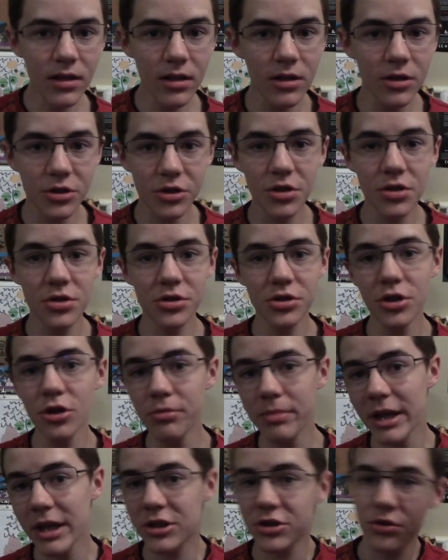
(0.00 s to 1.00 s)
So the Stone
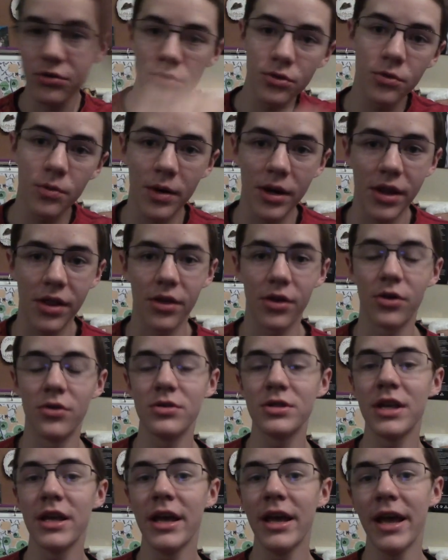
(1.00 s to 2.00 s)
Mage threw one of those,
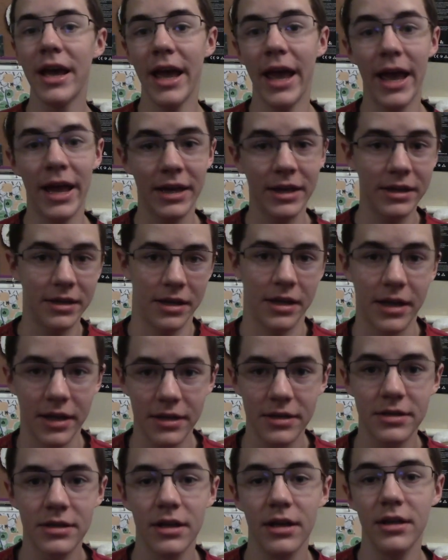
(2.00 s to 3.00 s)
and it hit,